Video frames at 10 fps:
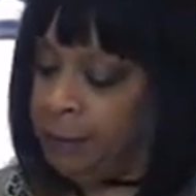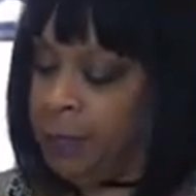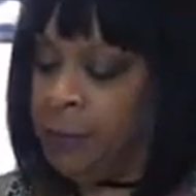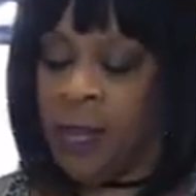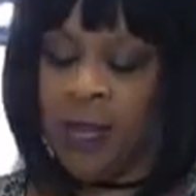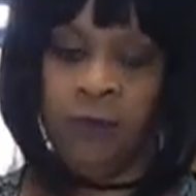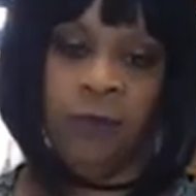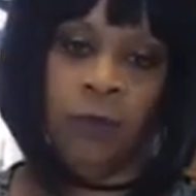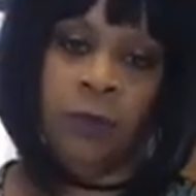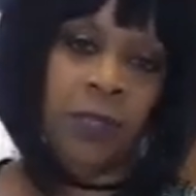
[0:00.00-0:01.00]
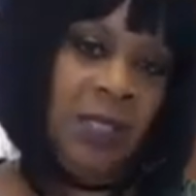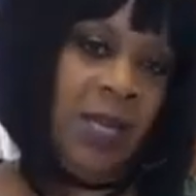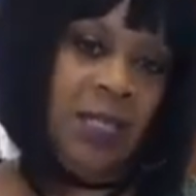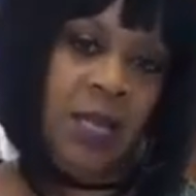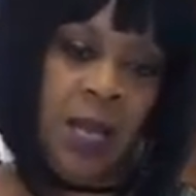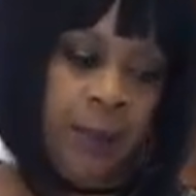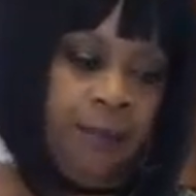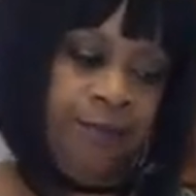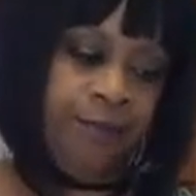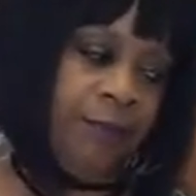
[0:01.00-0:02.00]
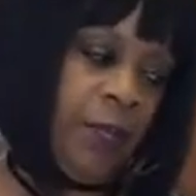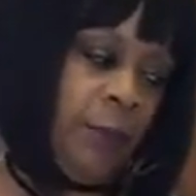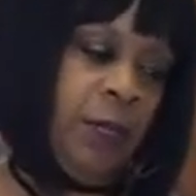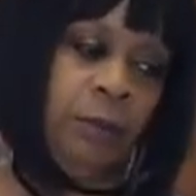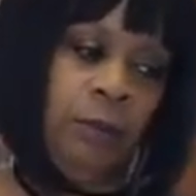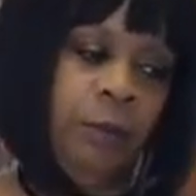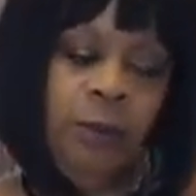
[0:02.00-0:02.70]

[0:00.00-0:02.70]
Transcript: Be mindful. It takes time. I mean,